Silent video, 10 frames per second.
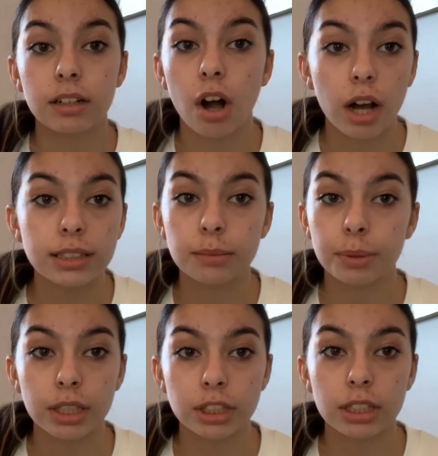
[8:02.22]
cause
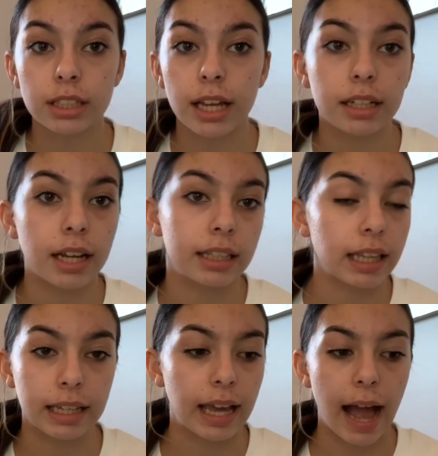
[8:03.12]
depression, and it
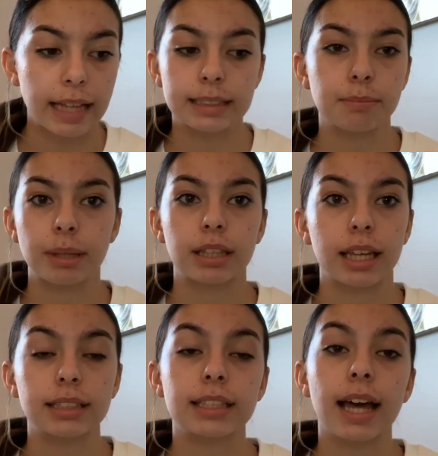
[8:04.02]
like it hasn't been
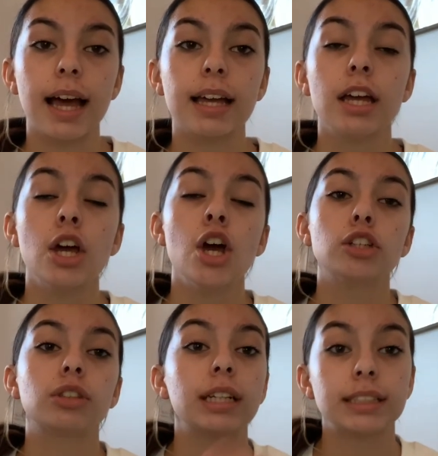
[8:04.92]
linked to that.
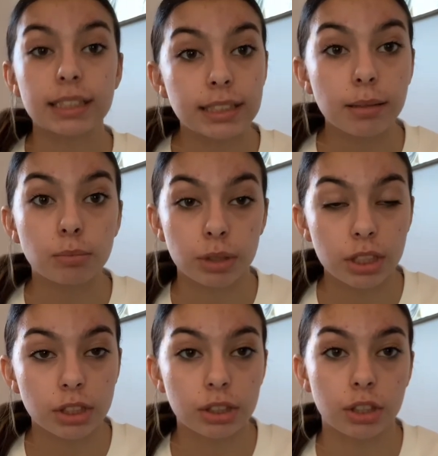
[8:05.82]
So I did some
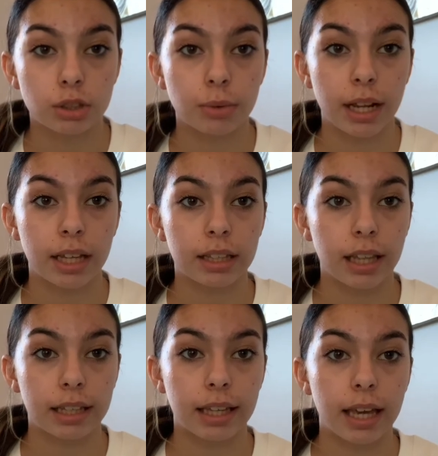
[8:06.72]
research when I
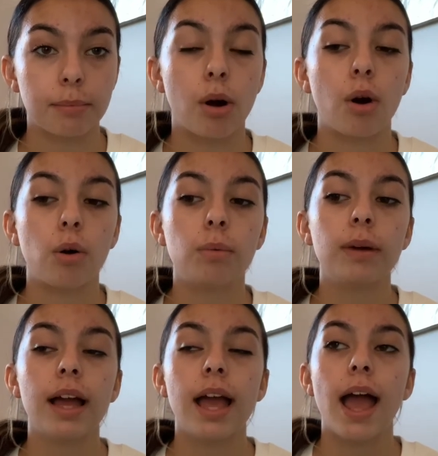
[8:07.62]
like came home,
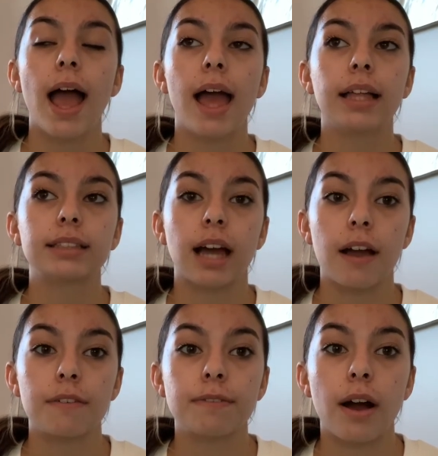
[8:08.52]
and
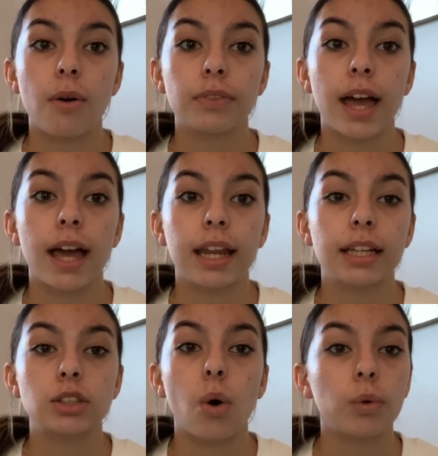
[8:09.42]
I found that
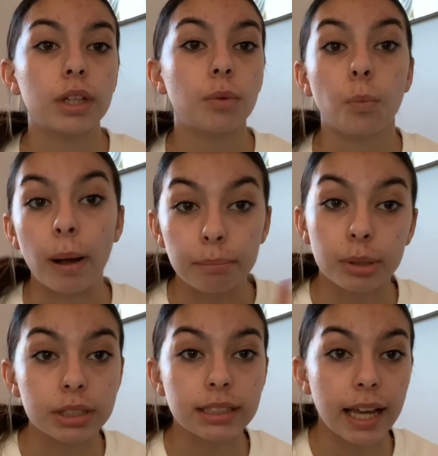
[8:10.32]
it's only
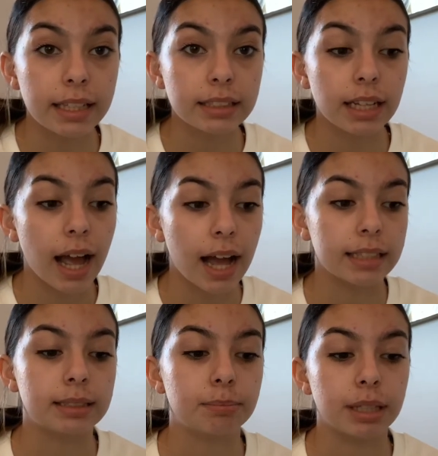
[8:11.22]
1%
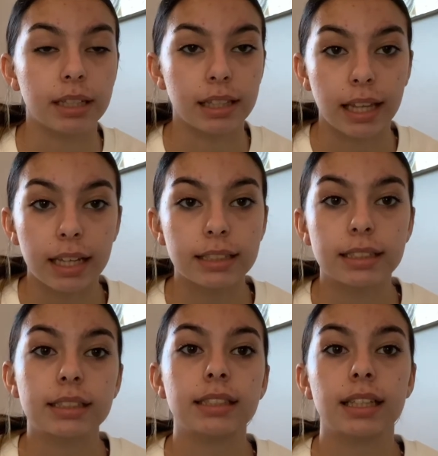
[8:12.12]
has been
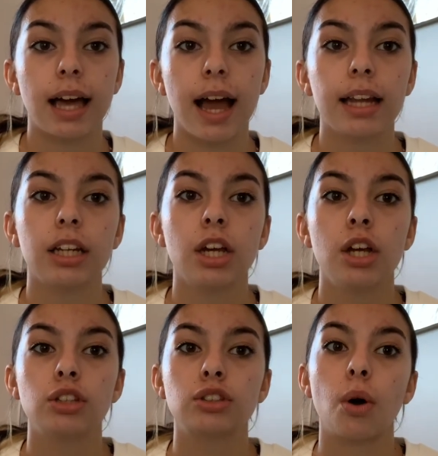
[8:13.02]
linked to that.
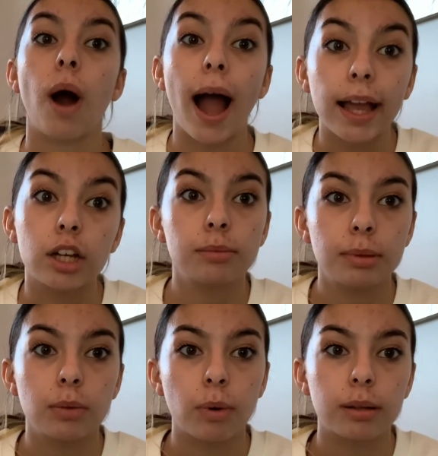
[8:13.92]
So I could
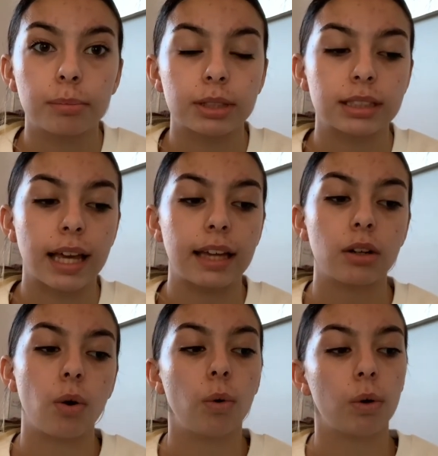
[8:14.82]
be 1%,
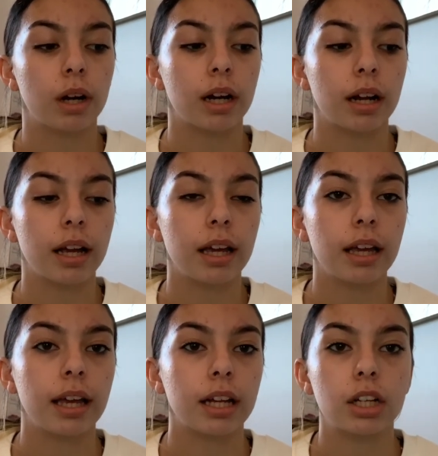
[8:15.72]
or
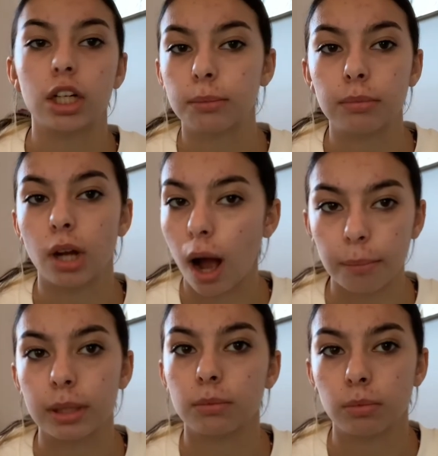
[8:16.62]
it could not
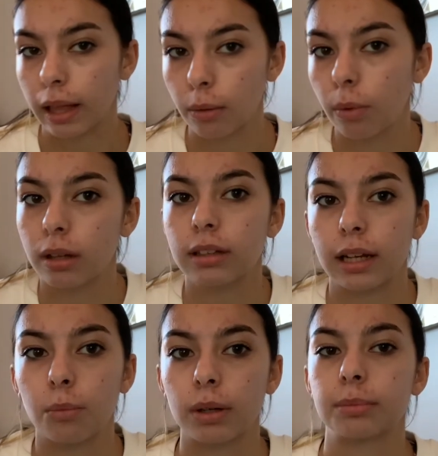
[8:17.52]
be like 1%.
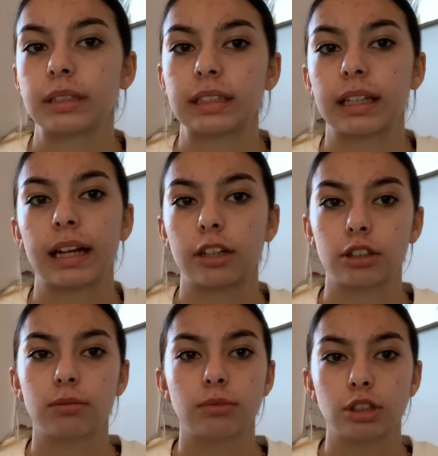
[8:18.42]
Like I
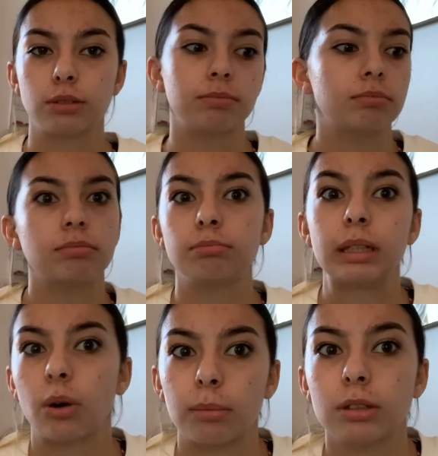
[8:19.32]
could just be
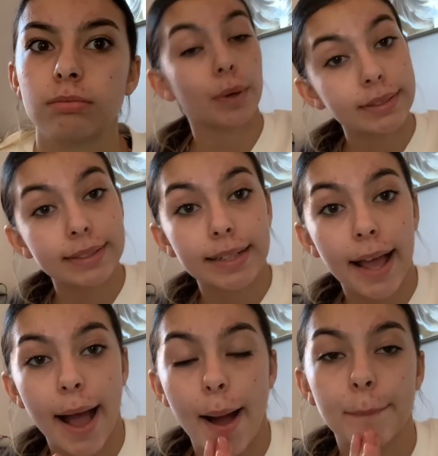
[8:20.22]
normal. What's gonna
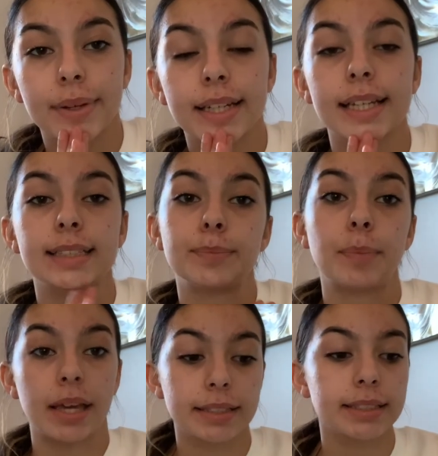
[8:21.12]
happen is
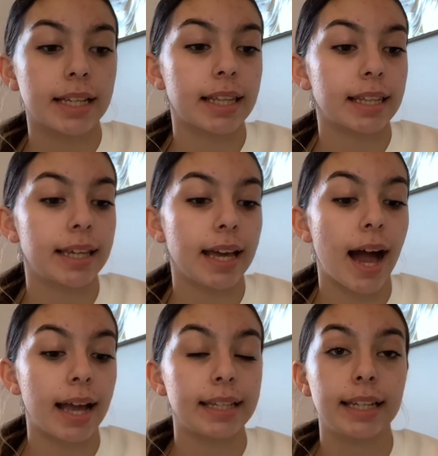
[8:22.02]
basically
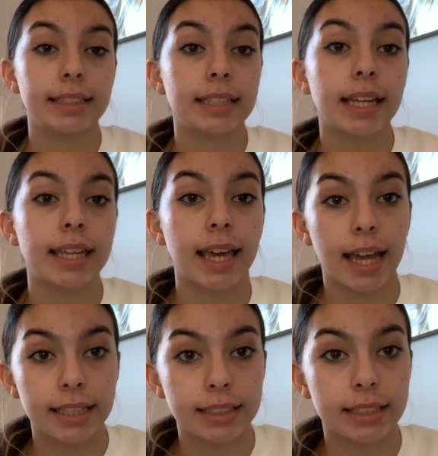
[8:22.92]
I need to
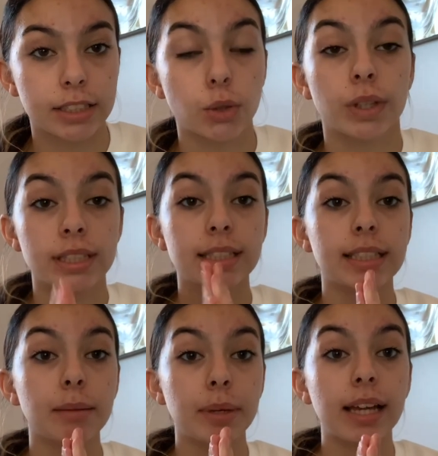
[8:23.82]
get, so this is
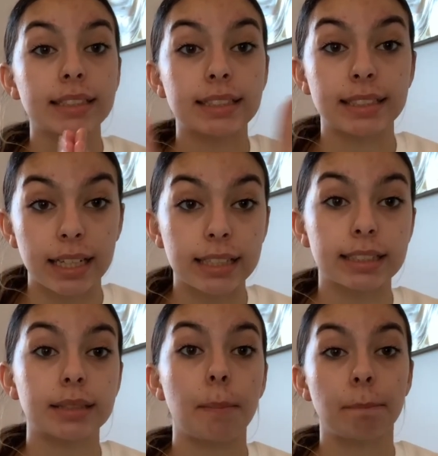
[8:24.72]
gonna be a
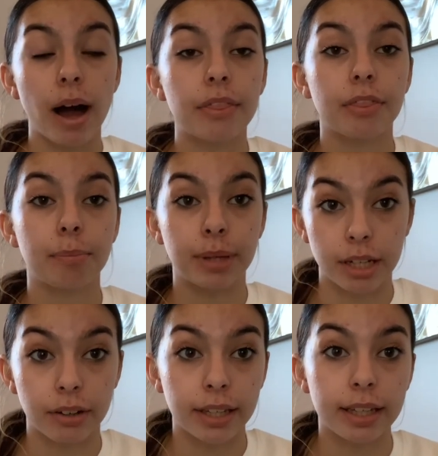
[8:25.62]
6-month
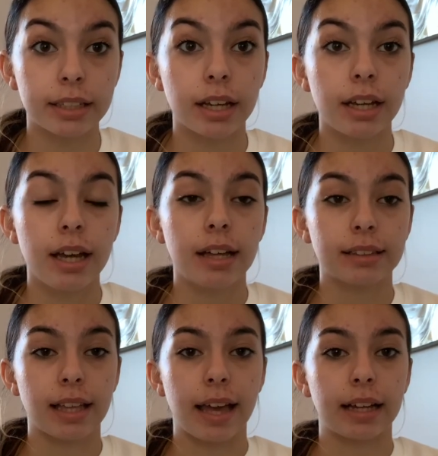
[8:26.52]
period
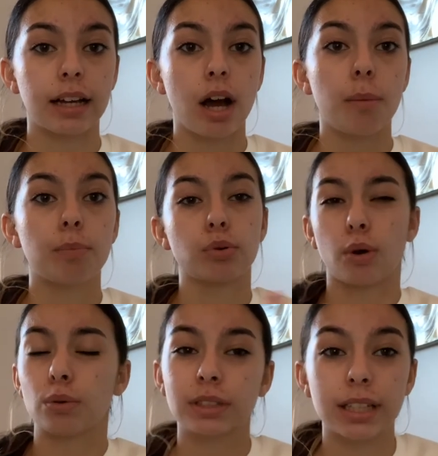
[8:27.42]
like
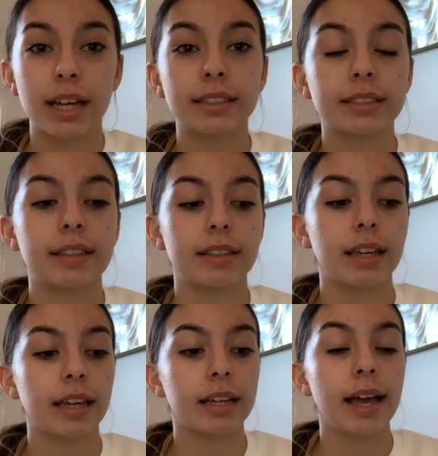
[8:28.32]
process
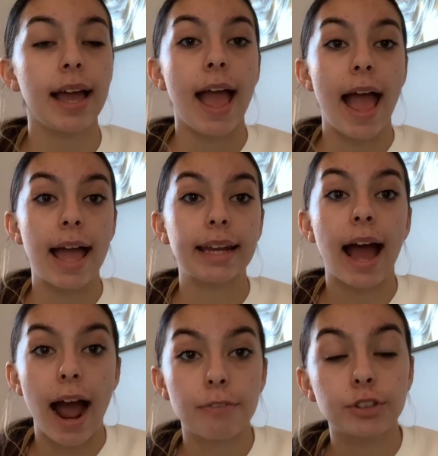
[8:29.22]
thing, and
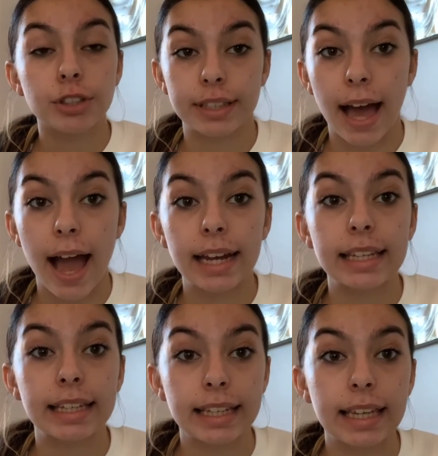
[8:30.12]
after that
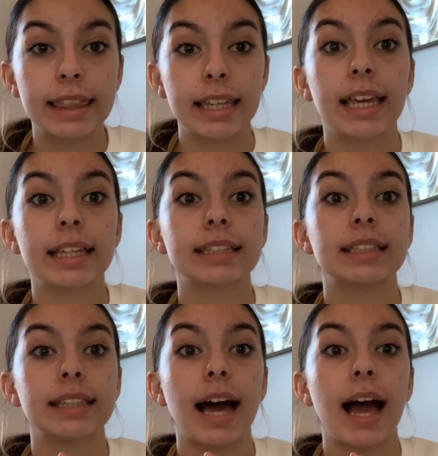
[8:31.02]
he thinks
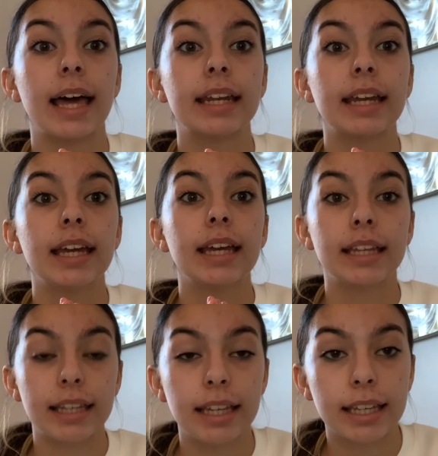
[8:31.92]
that
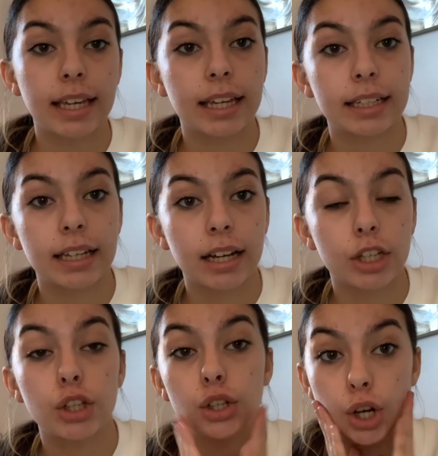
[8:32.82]
he can
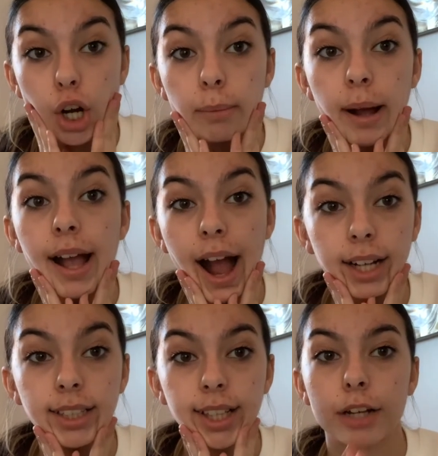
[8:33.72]
cure my
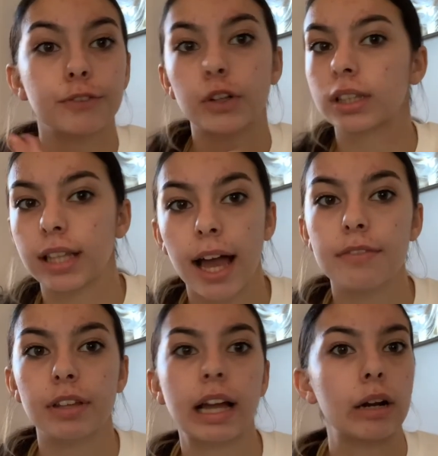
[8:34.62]
acne like for
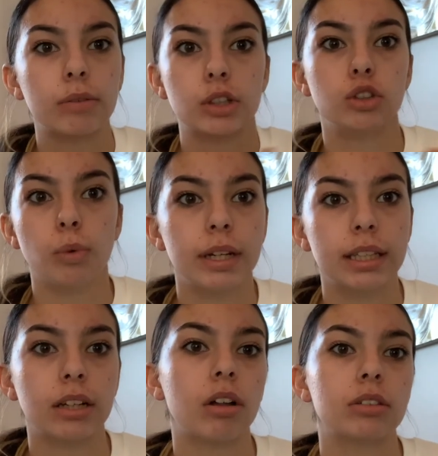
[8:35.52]
life. Like I don't have to do
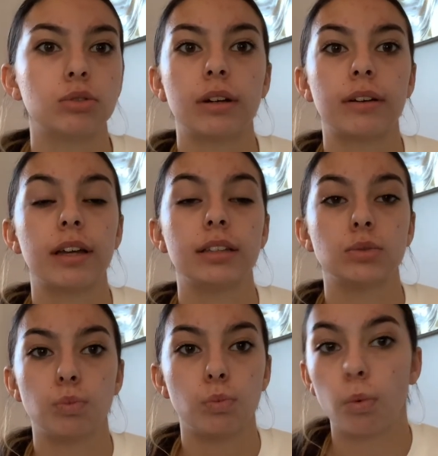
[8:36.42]
anything, all I do is
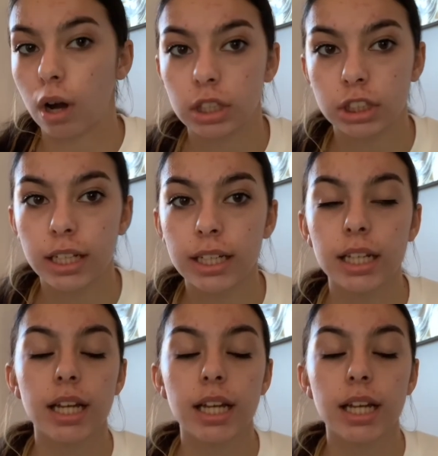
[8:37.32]
wash it.